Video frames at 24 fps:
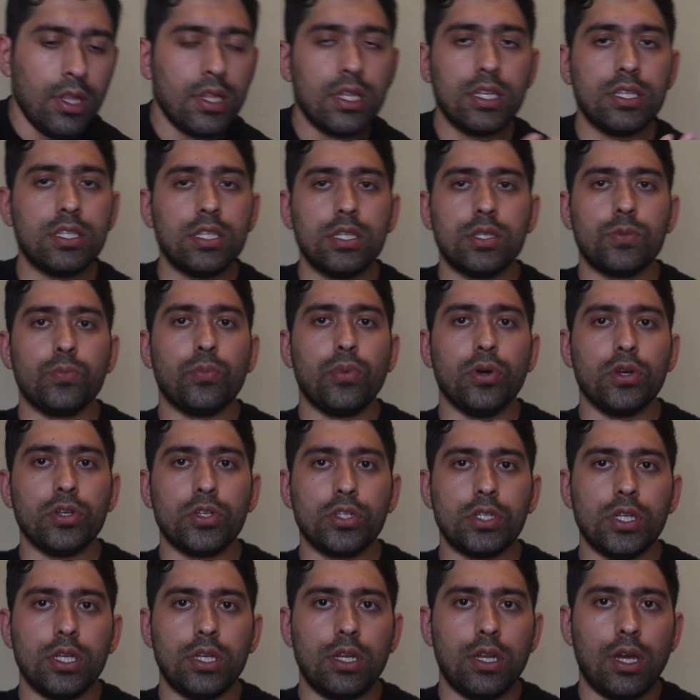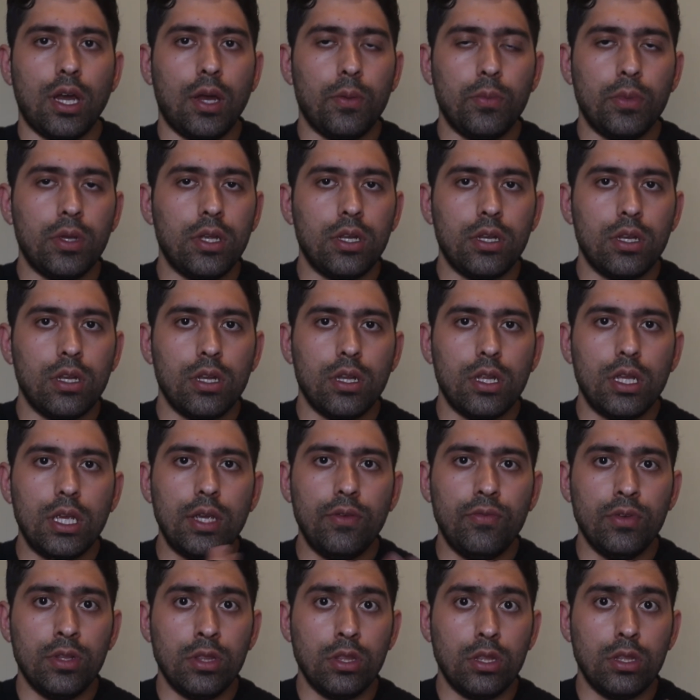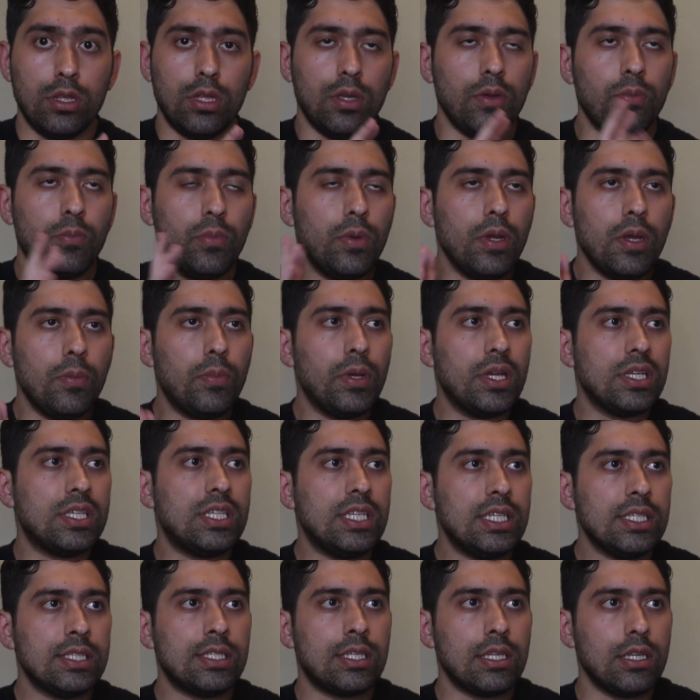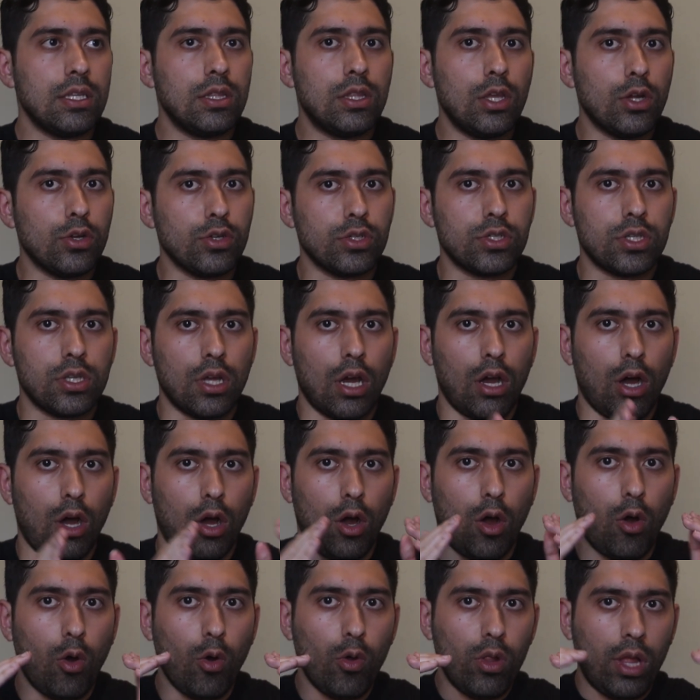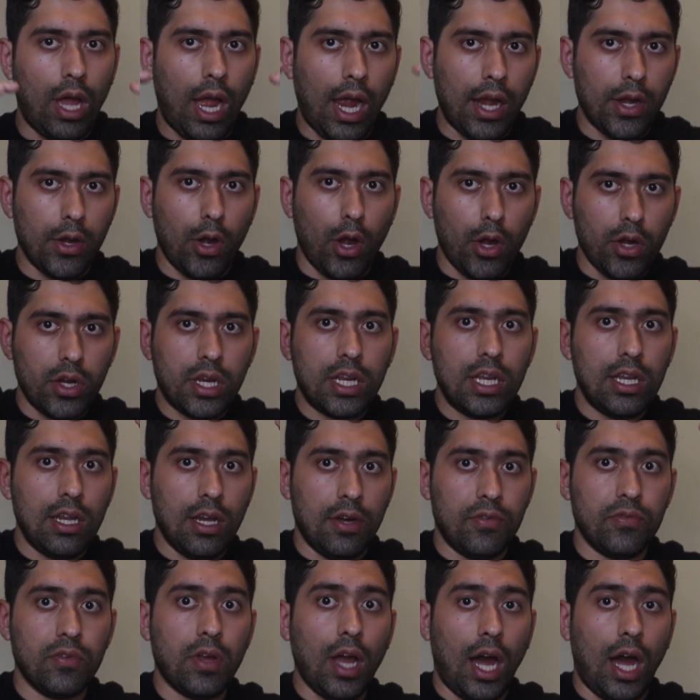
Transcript: This is bullshit. I mean, even because there's a whole hierarchy of